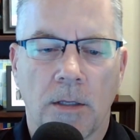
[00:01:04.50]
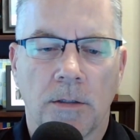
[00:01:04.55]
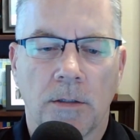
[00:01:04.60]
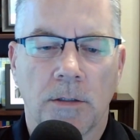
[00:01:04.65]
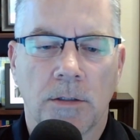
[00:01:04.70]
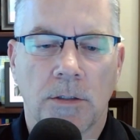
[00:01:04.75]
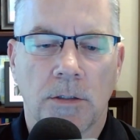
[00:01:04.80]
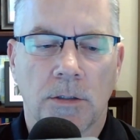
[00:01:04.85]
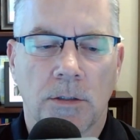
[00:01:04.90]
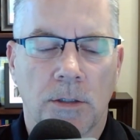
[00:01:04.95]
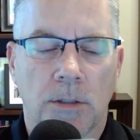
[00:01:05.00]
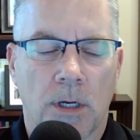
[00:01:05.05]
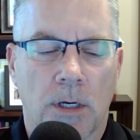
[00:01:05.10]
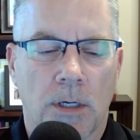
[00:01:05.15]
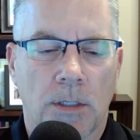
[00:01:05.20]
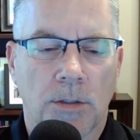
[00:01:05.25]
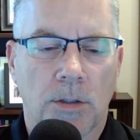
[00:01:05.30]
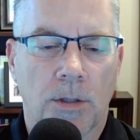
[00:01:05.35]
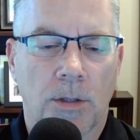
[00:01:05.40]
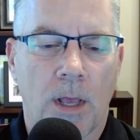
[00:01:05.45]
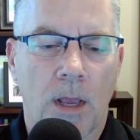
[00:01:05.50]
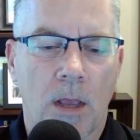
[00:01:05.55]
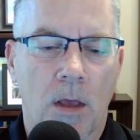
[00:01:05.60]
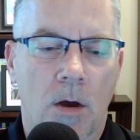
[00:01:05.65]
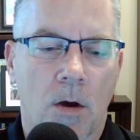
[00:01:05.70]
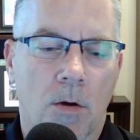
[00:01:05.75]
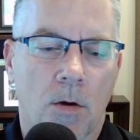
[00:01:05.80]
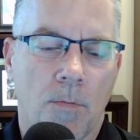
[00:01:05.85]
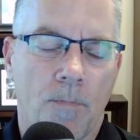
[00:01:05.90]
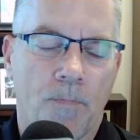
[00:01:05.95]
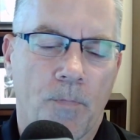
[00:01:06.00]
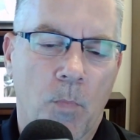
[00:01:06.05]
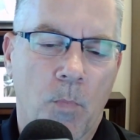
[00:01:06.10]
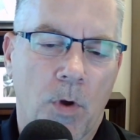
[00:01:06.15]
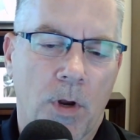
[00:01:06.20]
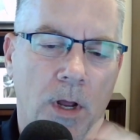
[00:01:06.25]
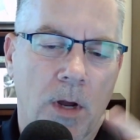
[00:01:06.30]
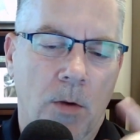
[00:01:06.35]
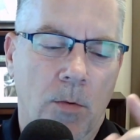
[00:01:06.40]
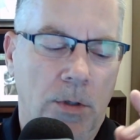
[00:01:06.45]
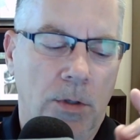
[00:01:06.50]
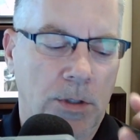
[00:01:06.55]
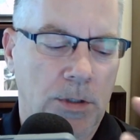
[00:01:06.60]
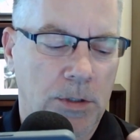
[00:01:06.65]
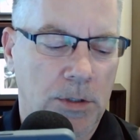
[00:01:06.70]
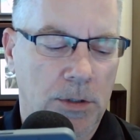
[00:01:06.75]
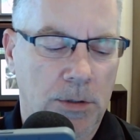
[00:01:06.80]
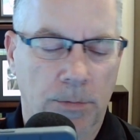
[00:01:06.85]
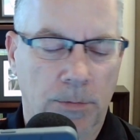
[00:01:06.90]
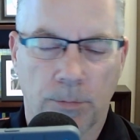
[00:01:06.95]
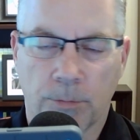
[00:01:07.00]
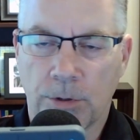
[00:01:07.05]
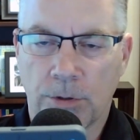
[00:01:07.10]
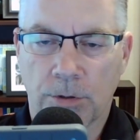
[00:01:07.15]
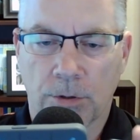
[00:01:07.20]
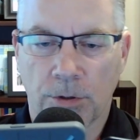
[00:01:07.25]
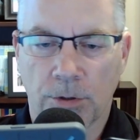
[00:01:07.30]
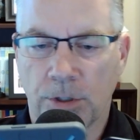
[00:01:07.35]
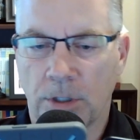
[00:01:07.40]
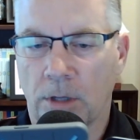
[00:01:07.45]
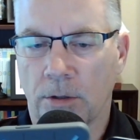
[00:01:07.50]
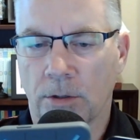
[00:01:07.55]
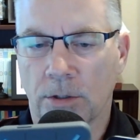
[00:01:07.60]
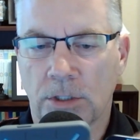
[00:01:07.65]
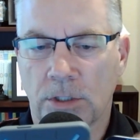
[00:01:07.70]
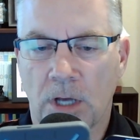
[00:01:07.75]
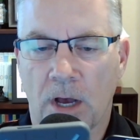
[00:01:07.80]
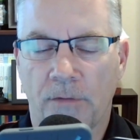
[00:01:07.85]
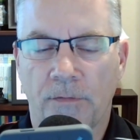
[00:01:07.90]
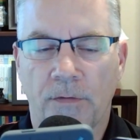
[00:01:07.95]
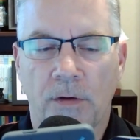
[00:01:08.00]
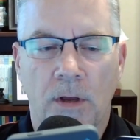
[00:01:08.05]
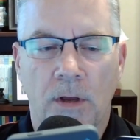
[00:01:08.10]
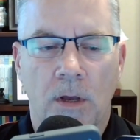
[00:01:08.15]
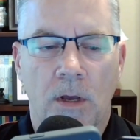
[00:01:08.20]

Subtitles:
the Zoleo, when I was researching other stuff.